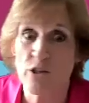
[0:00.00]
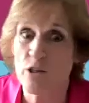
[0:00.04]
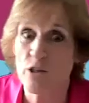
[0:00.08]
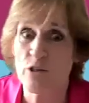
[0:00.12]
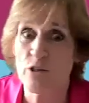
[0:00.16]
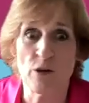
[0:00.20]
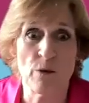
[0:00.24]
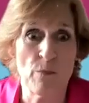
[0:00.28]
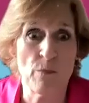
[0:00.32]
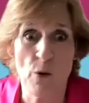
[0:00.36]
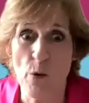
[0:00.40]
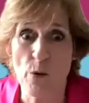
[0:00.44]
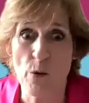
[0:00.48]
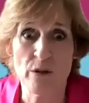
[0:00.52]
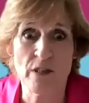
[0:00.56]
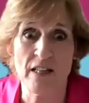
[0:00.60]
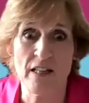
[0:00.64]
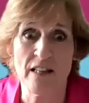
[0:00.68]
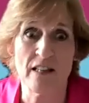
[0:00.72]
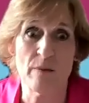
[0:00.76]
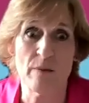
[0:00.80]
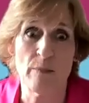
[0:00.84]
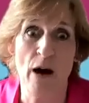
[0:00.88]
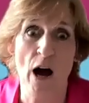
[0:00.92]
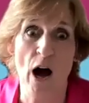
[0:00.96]
you're
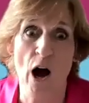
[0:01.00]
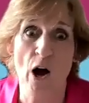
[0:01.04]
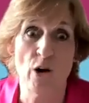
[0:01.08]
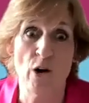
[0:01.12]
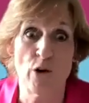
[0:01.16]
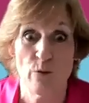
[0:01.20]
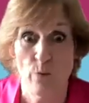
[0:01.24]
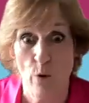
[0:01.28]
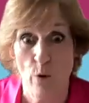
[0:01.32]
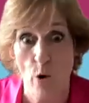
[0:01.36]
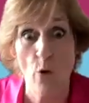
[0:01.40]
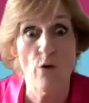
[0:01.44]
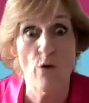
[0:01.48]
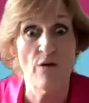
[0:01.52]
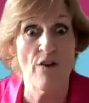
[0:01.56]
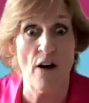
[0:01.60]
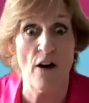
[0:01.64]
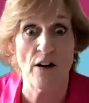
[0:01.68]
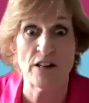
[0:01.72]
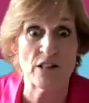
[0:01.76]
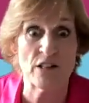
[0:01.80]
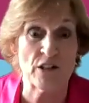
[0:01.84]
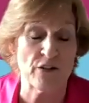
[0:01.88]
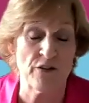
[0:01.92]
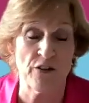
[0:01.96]
supporting them at home, or
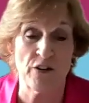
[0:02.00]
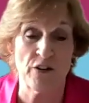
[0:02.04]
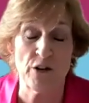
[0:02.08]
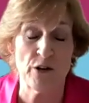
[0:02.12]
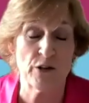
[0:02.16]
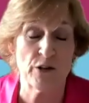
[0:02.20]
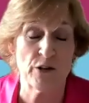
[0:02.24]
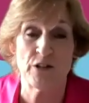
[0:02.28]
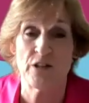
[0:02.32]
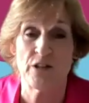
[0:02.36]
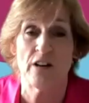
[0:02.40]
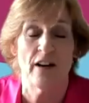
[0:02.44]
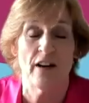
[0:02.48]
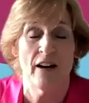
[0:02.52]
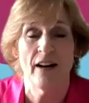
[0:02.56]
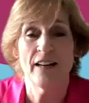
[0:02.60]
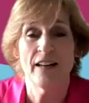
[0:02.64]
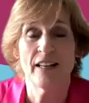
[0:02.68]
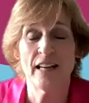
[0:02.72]
vice versa.